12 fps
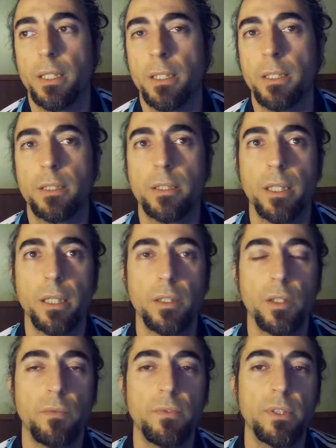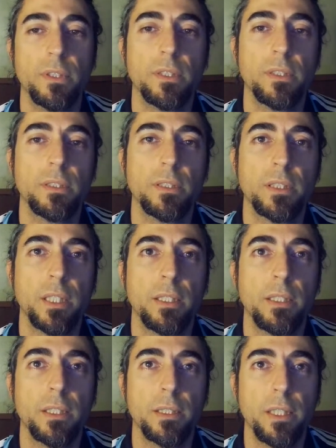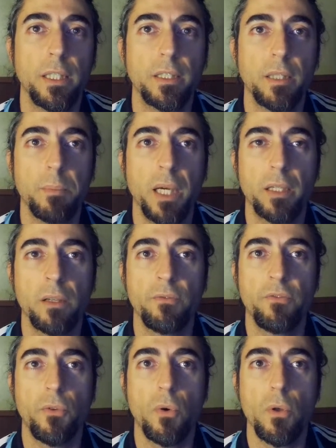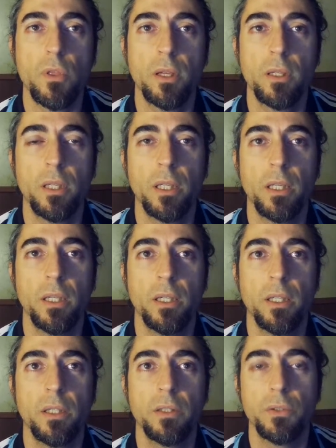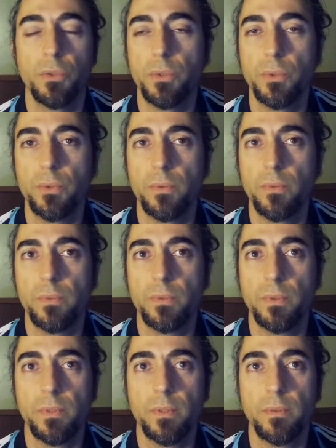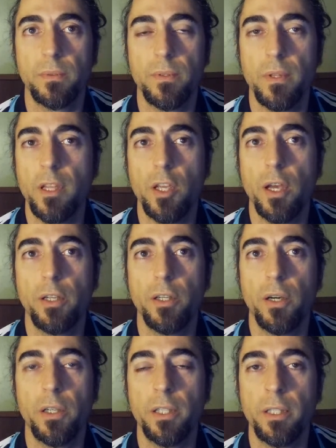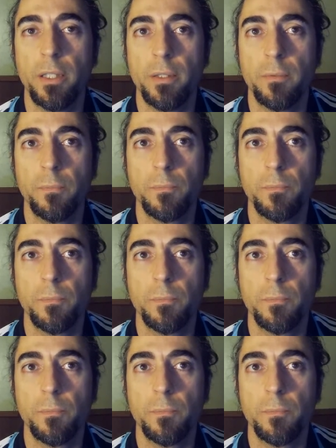instead of sending data back and forth to an AI